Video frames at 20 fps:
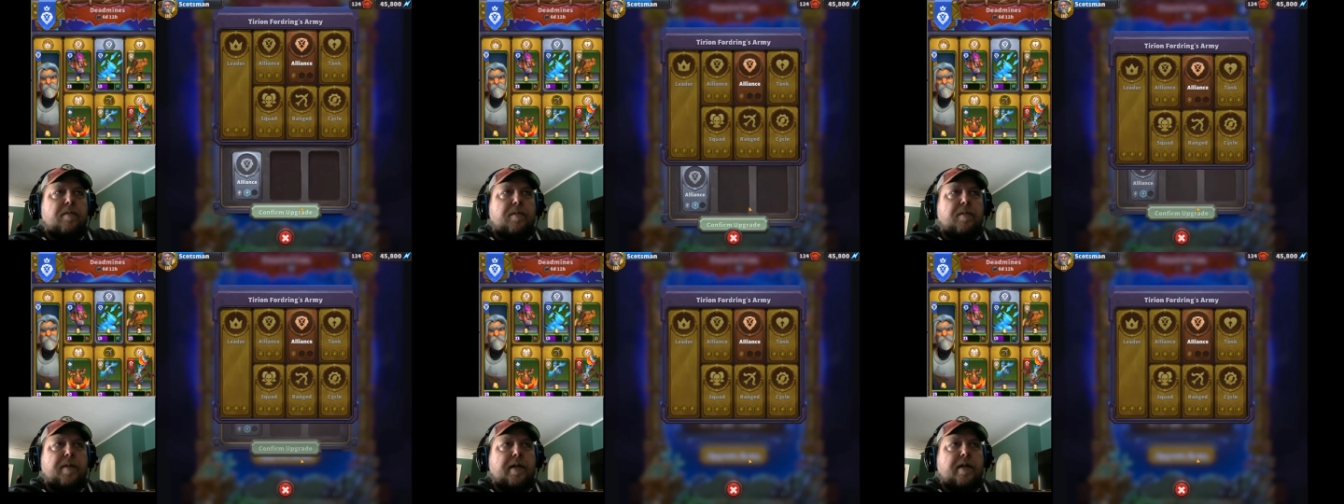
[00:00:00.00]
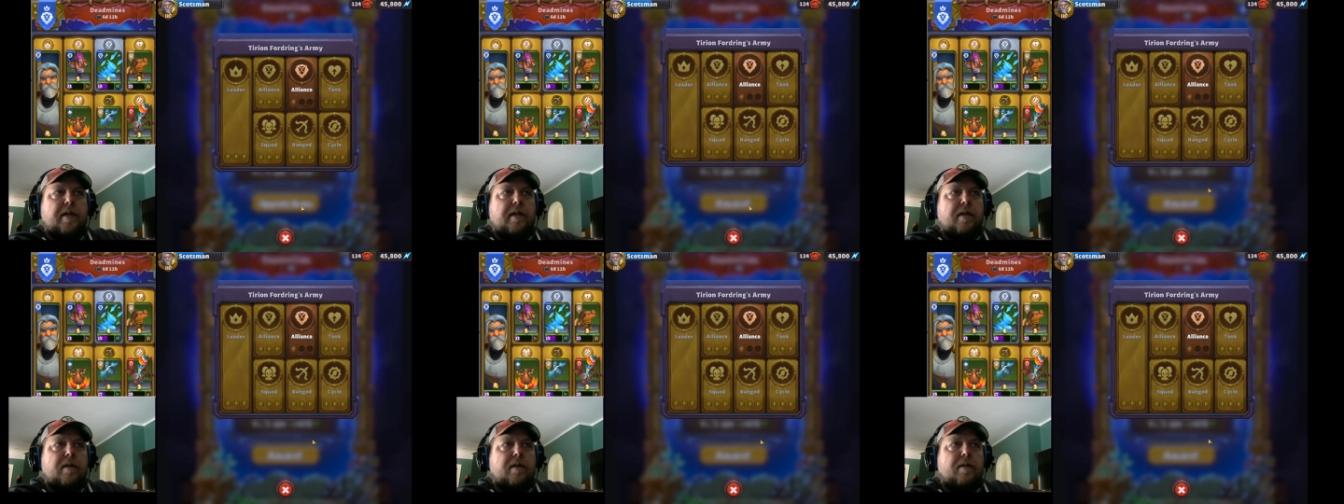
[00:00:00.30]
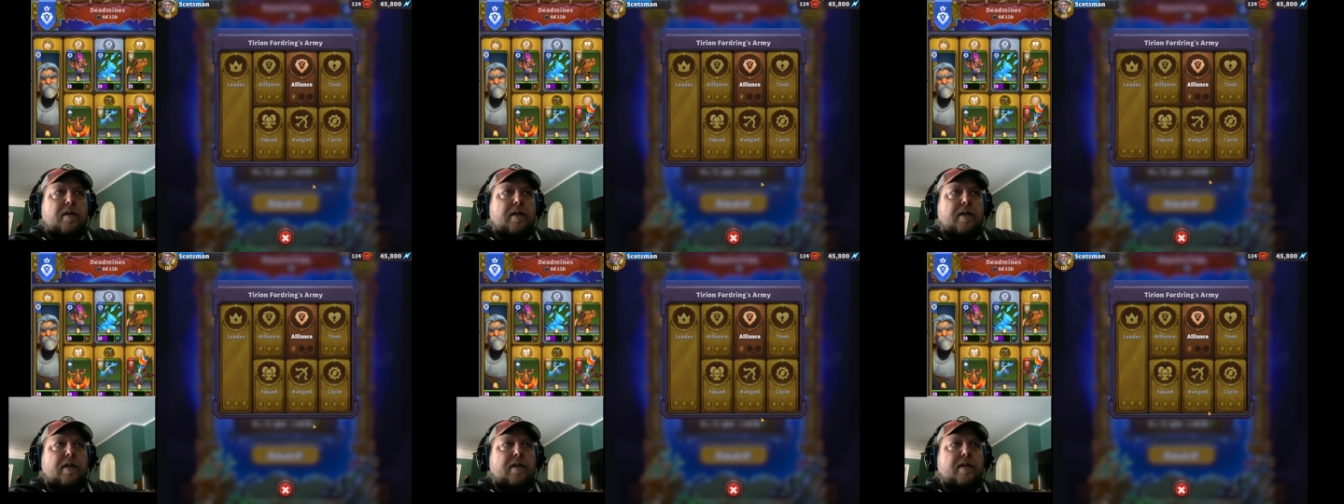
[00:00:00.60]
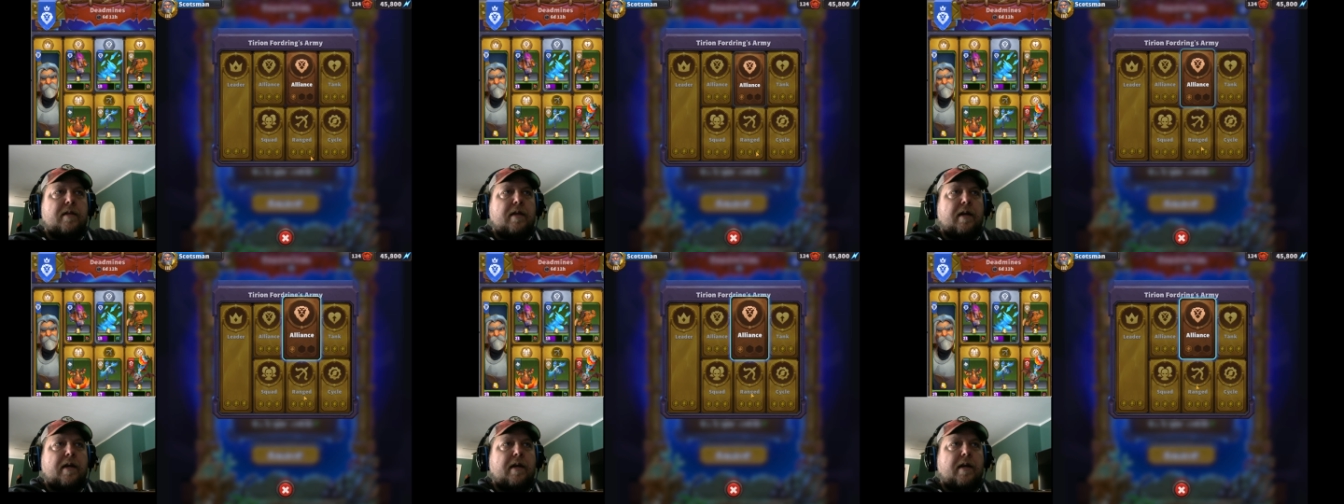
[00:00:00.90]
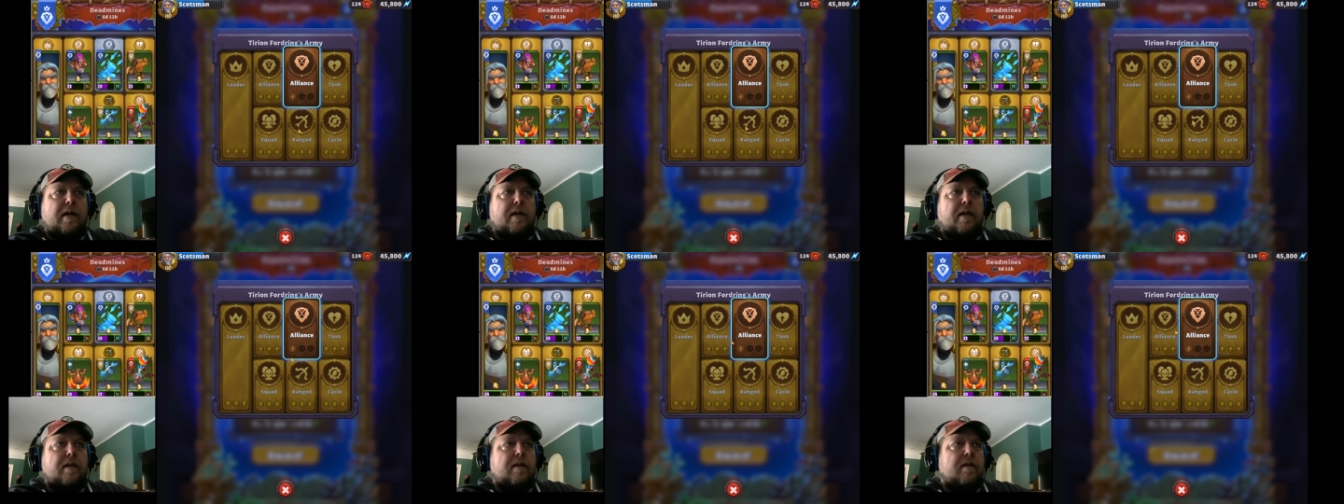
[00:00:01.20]
we might get
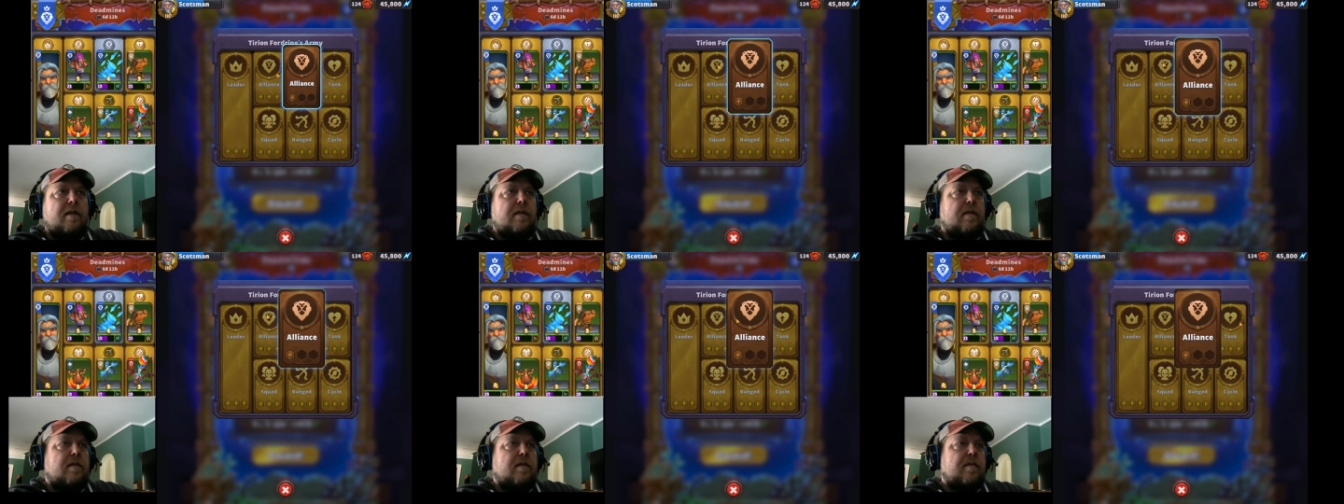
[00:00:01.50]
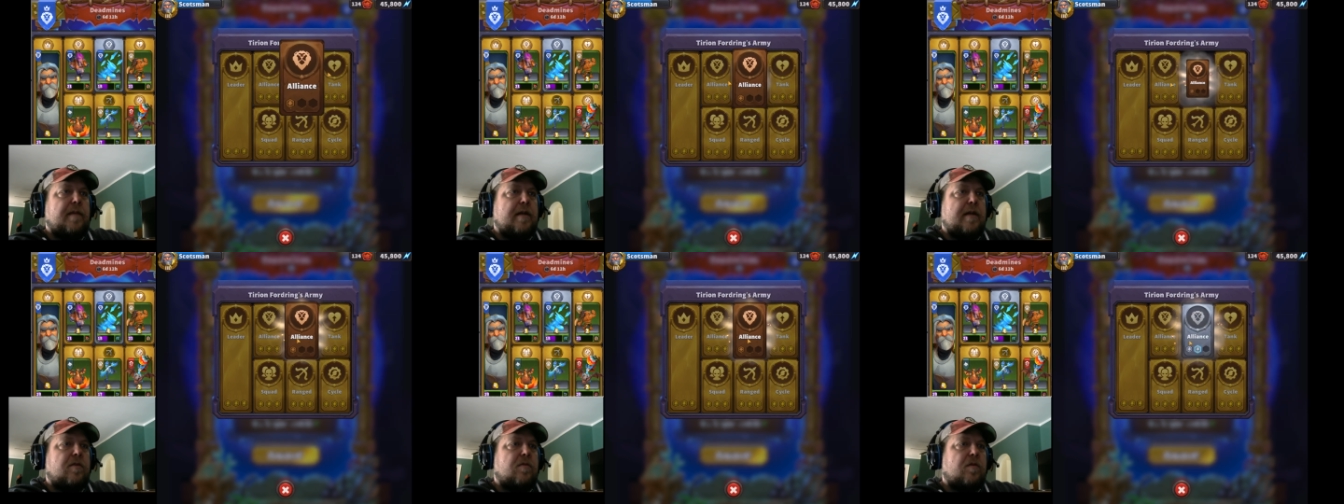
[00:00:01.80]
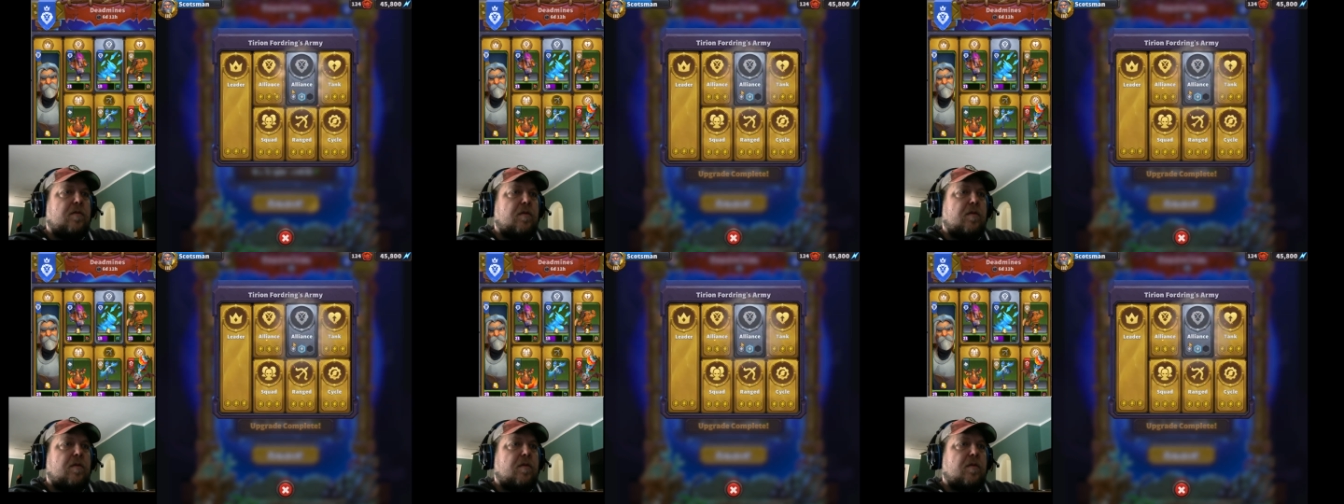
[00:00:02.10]
some actual